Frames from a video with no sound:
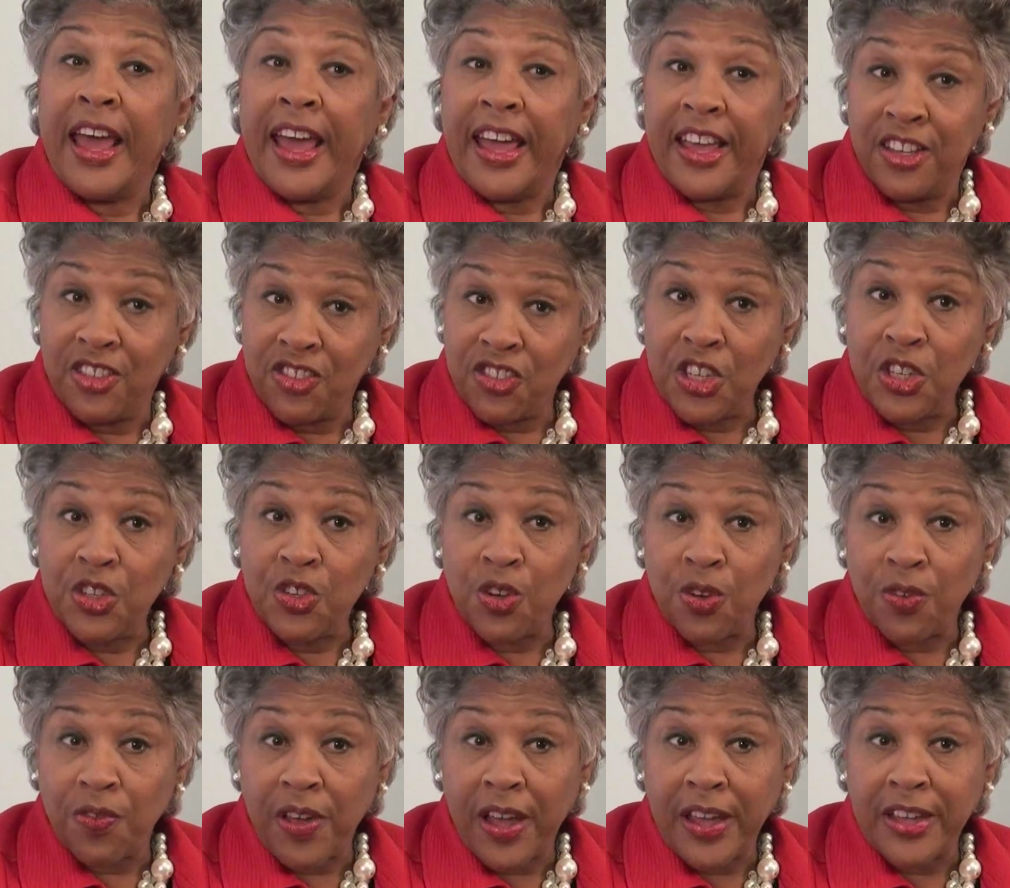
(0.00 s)
a
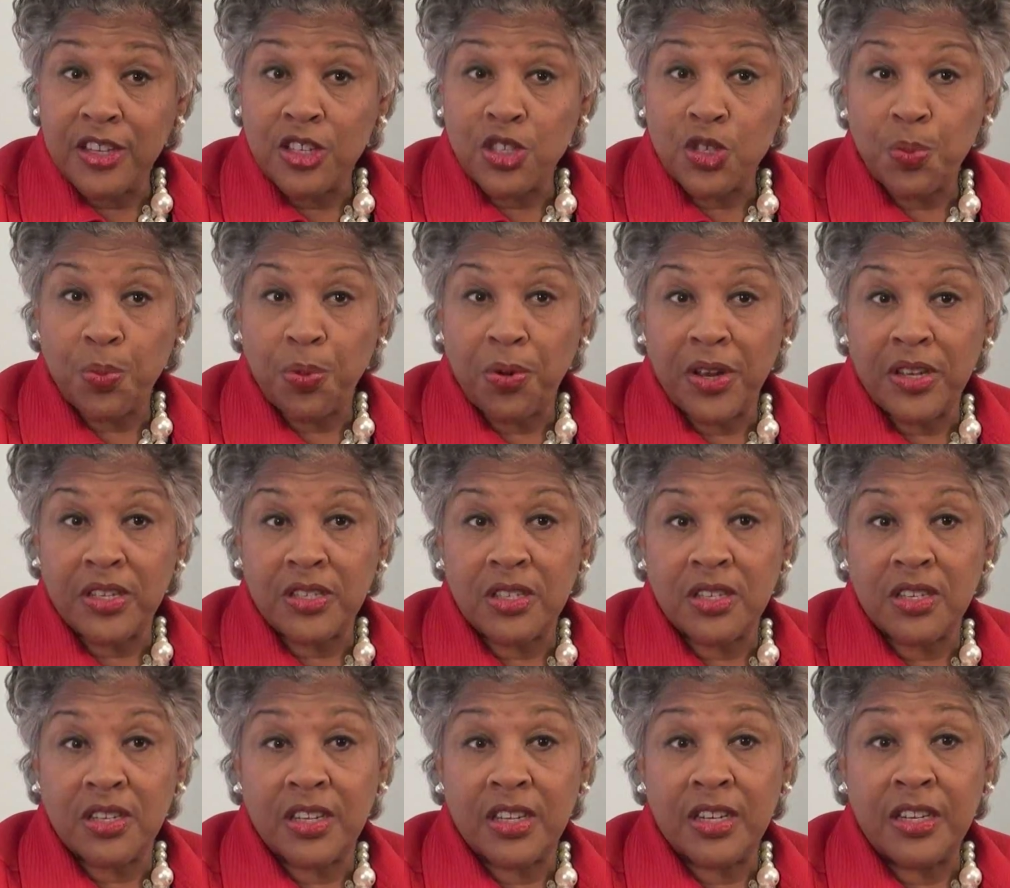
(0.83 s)
senior vice
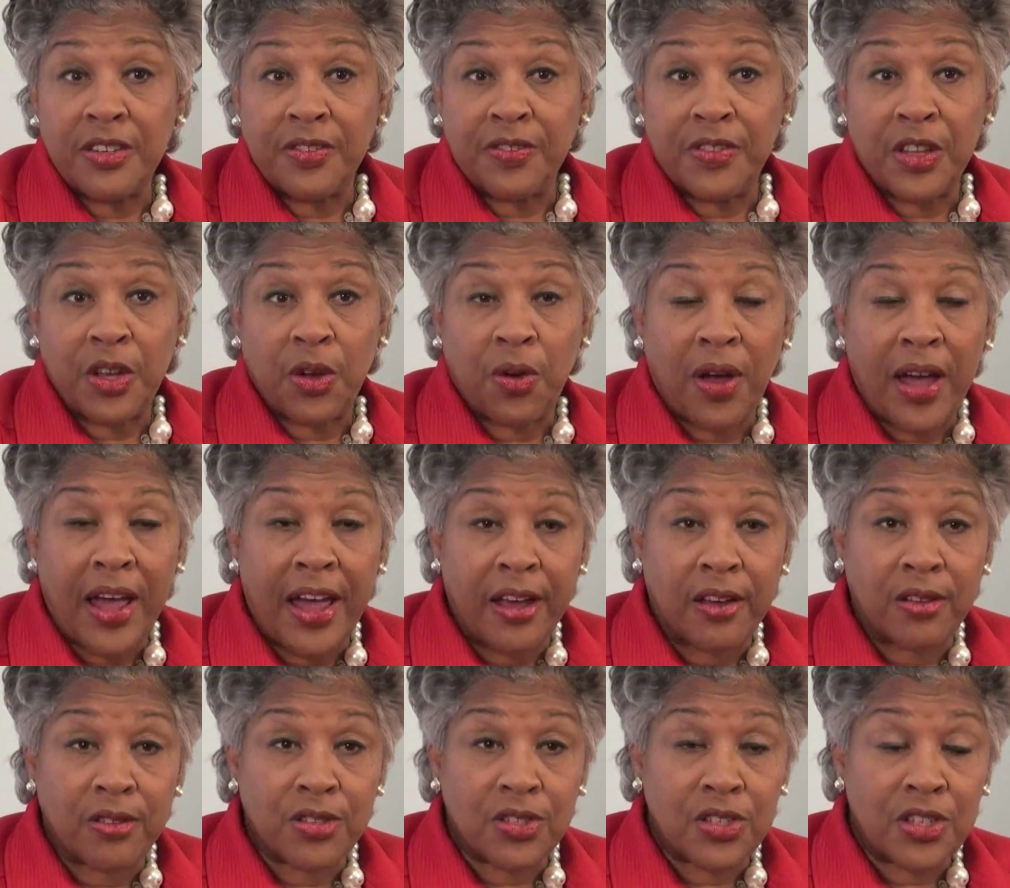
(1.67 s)
president at The
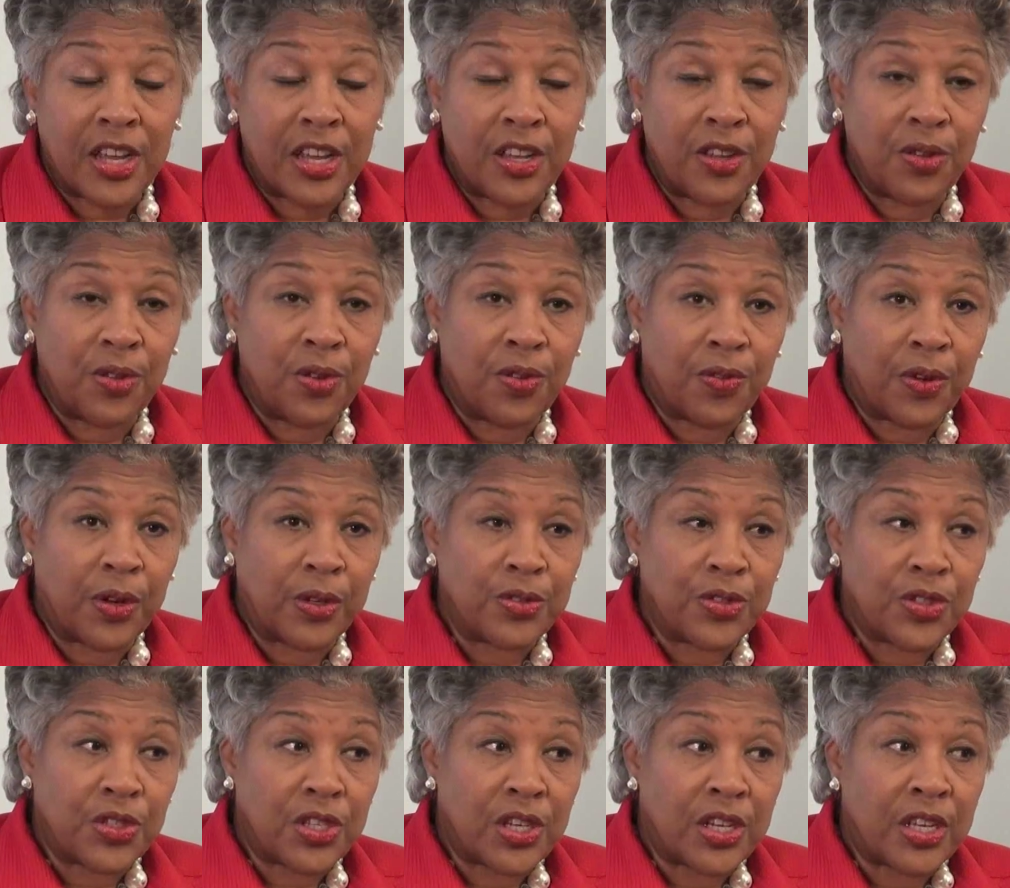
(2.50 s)
Ohio State
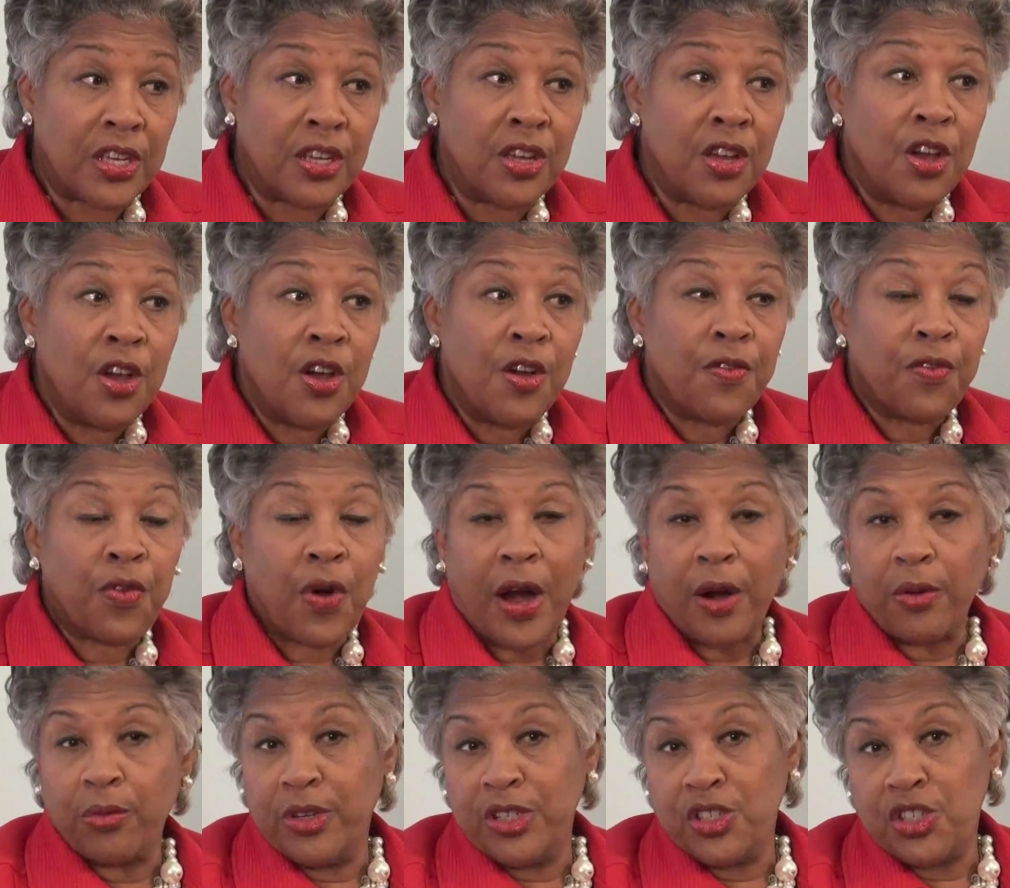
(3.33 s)
University for
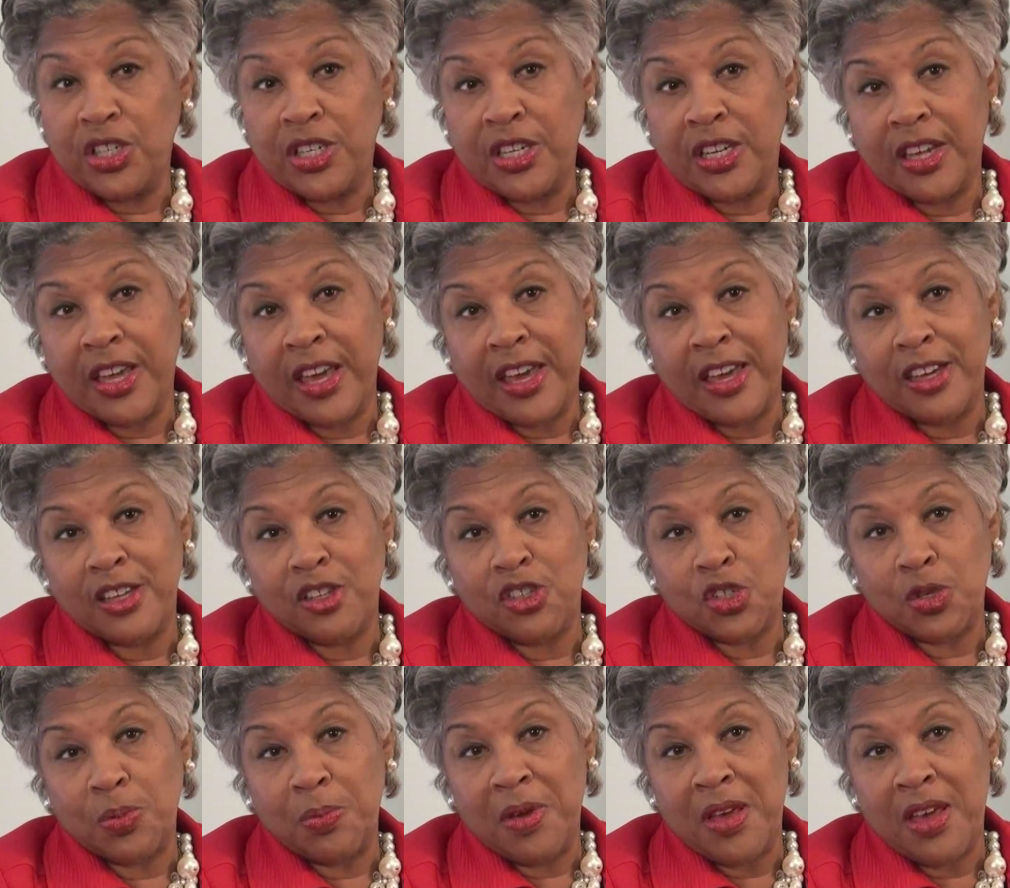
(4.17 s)
Outreach and
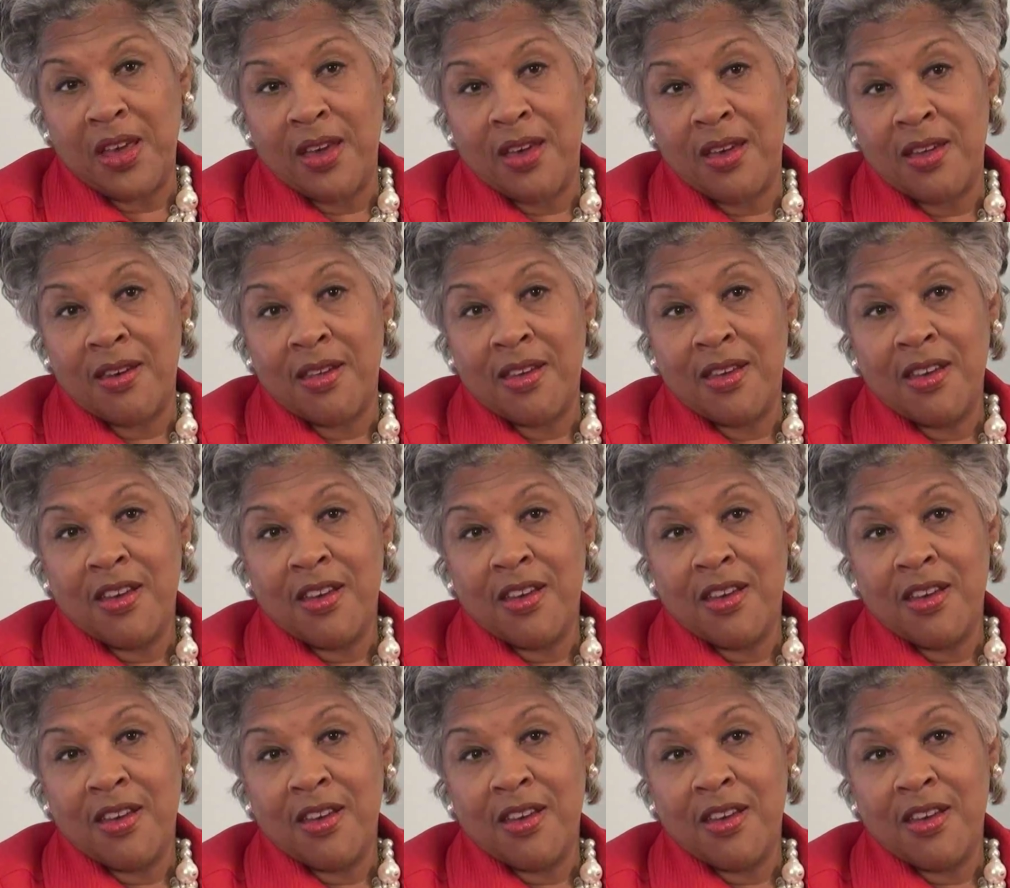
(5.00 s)
Engagement